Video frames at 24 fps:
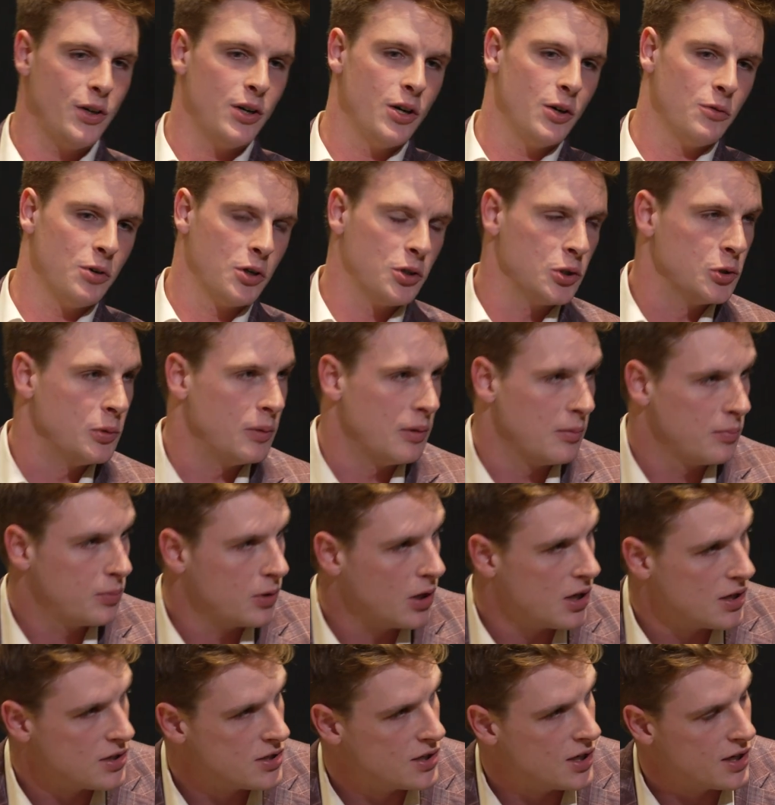your recruitment
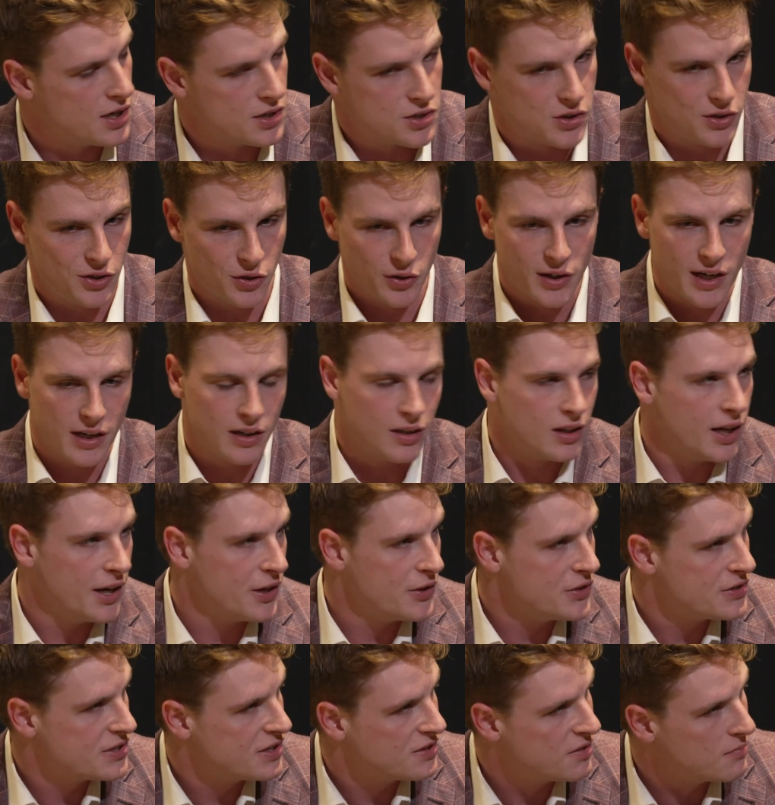process and you're getting
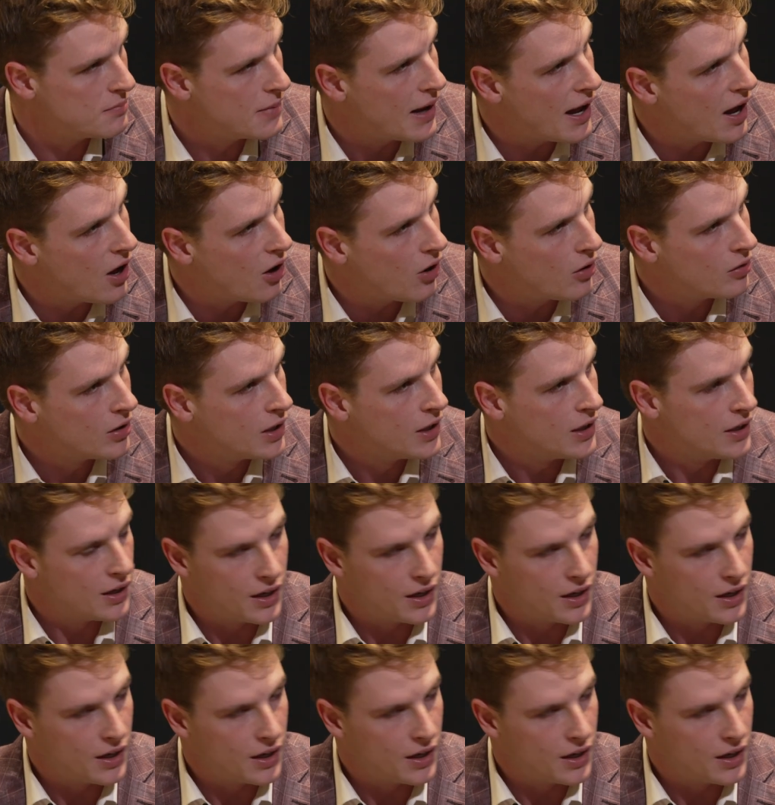letters in the mail,